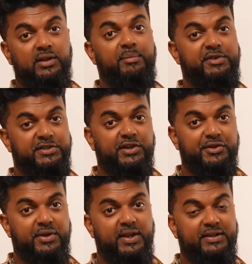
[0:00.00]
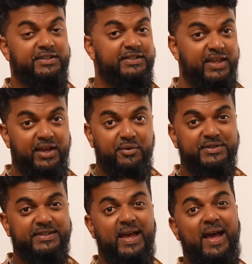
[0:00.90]
Let me just tell you that. The steak
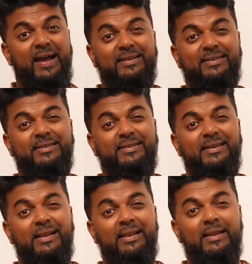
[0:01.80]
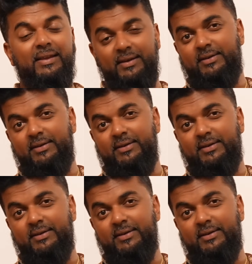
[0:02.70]
was excellent.